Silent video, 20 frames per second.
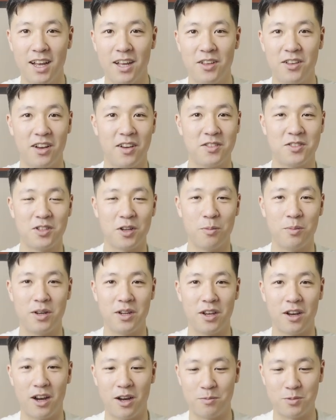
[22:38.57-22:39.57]
you have so
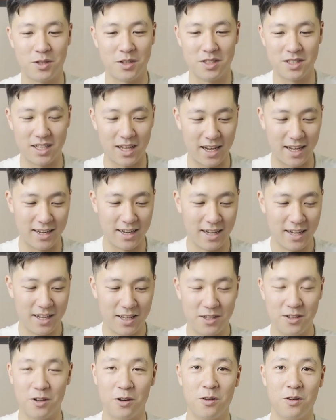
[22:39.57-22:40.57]
many options that
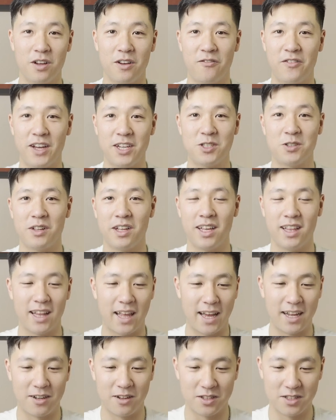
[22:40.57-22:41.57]
you'll eventually
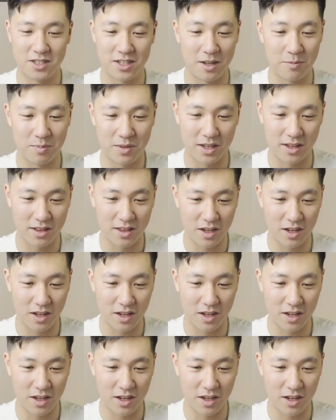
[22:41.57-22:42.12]
land on something.